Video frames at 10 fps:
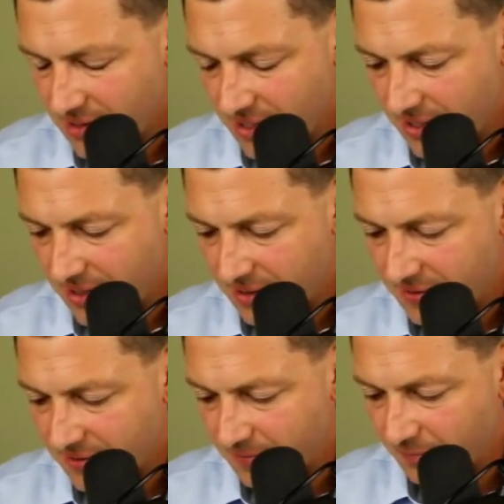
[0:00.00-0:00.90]

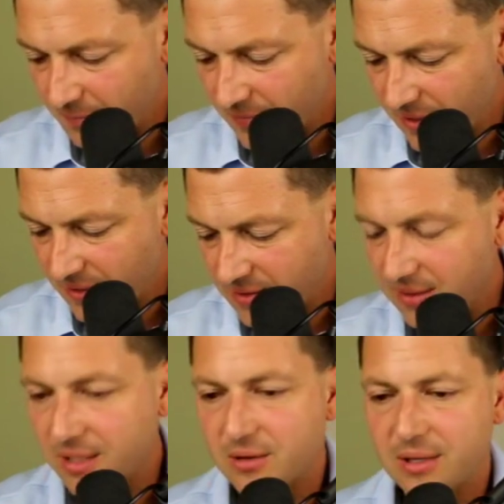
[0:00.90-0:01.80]
And it's
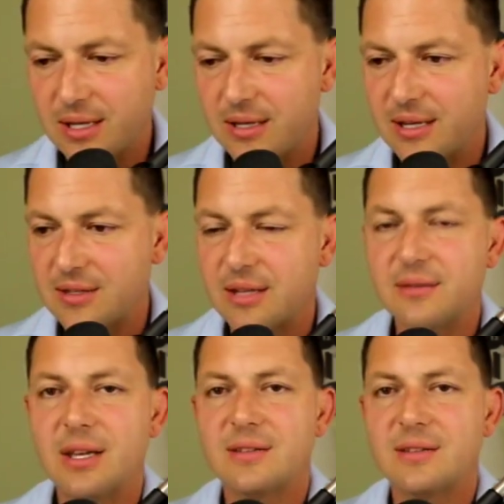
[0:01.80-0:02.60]
literally, it, it,